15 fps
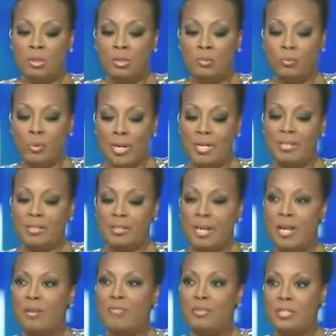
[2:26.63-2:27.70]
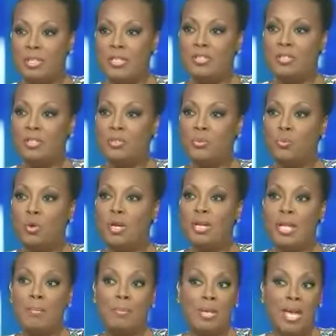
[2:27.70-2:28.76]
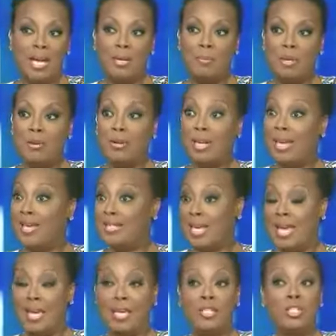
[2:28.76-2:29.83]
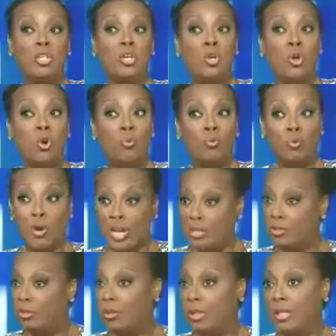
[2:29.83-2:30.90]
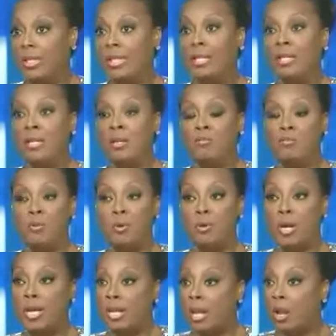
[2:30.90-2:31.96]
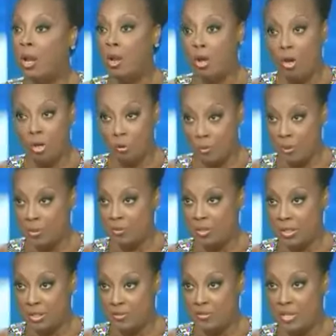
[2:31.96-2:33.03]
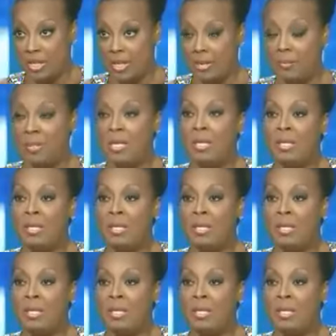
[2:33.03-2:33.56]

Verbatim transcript: race conversation is one that Black America has had regularly for a long period of time.